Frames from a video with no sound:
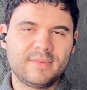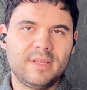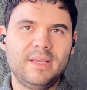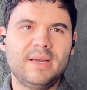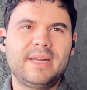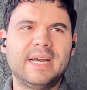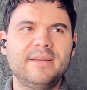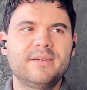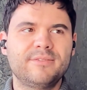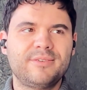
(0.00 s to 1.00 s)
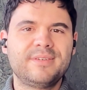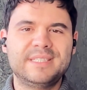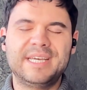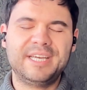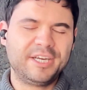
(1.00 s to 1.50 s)
Yeah, kind of.
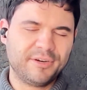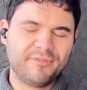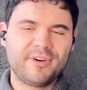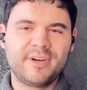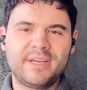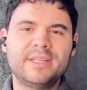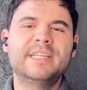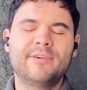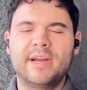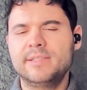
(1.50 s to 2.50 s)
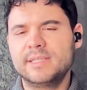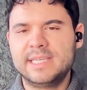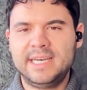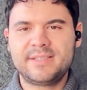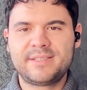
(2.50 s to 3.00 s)
They converted, they ran the
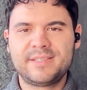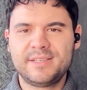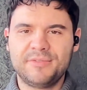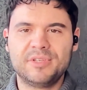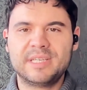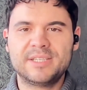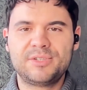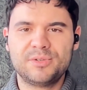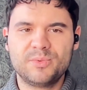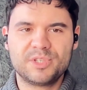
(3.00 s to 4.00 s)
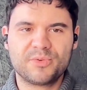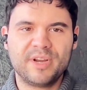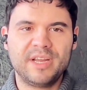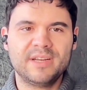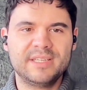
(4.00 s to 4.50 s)
tests. If the test suite was
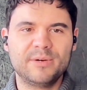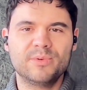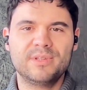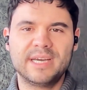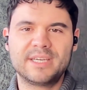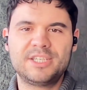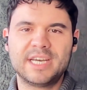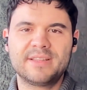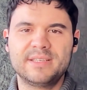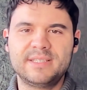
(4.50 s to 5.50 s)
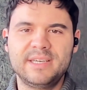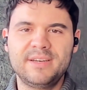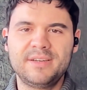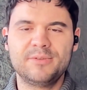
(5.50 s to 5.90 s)
green, they would like check this in. It